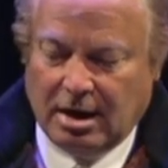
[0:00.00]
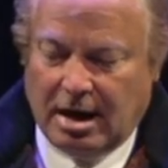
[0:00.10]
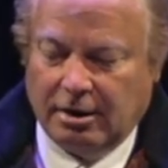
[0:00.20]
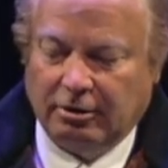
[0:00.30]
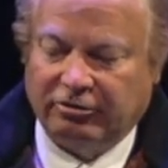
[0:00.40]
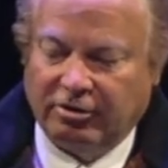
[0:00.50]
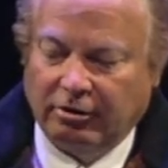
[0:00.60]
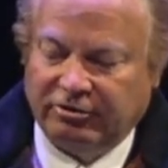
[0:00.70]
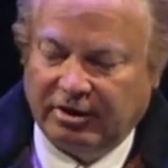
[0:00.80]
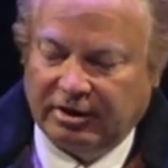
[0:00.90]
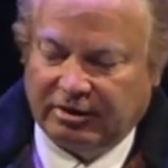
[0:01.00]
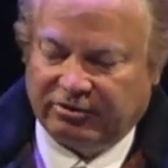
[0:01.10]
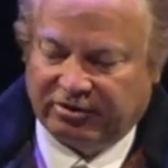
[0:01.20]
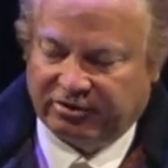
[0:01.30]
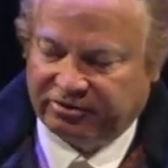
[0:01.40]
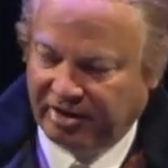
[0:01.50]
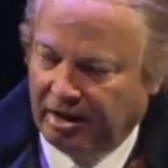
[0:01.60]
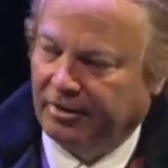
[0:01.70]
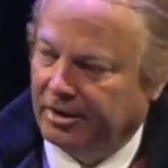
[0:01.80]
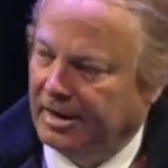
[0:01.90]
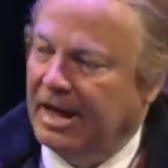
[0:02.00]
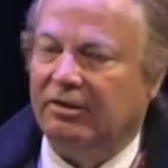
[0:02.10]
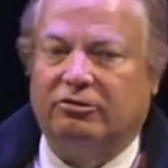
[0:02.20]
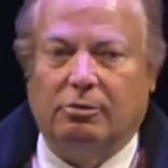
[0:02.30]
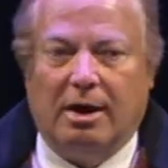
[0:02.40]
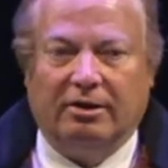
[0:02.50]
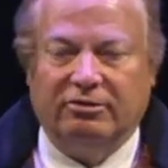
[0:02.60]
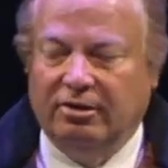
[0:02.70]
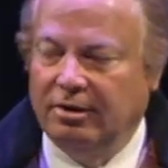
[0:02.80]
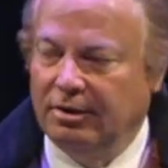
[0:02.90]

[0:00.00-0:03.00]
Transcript: I urged those Indians to sell their lands to us